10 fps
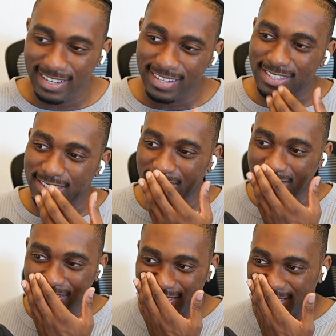
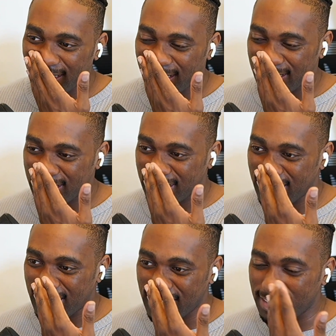So it's
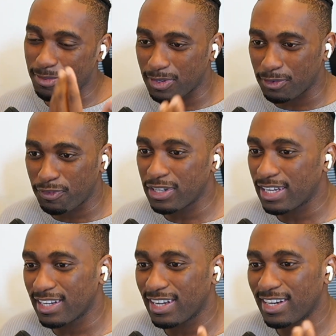you feel like
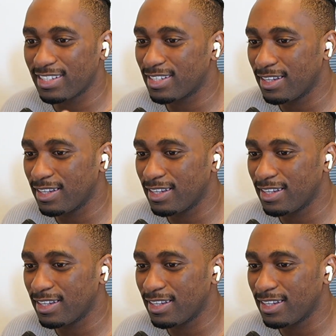you're getting some.